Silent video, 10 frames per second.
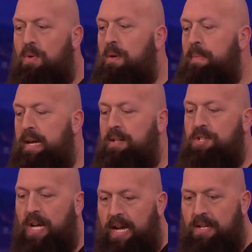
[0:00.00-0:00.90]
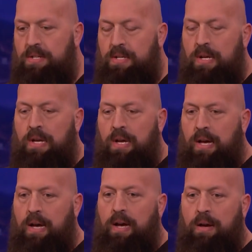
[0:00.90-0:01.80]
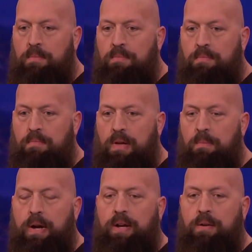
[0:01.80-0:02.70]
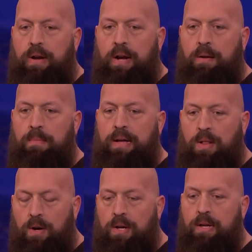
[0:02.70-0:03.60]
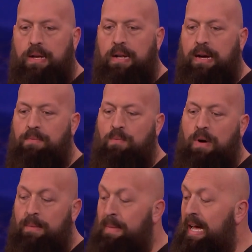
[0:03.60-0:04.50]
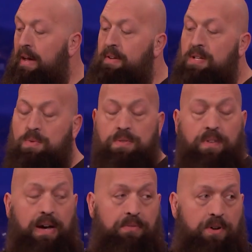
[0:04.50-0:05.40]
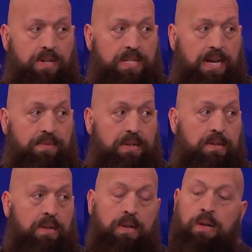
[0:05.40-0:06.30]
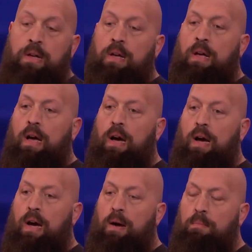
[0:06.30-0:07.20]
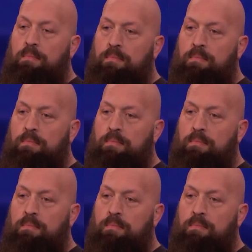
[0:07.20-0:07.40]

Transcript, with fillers: wanted to make a change in my career and my look. And my heaviest was 537. Right. Oh